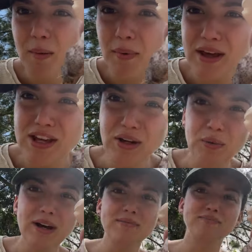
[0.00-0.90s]
but you know
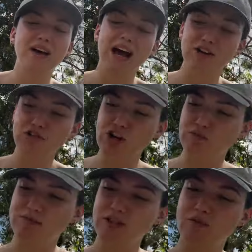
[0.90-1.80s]
what? I don't know.
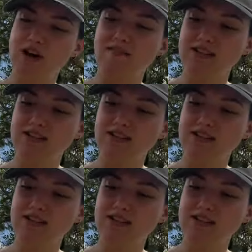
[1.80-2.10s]
So we'll have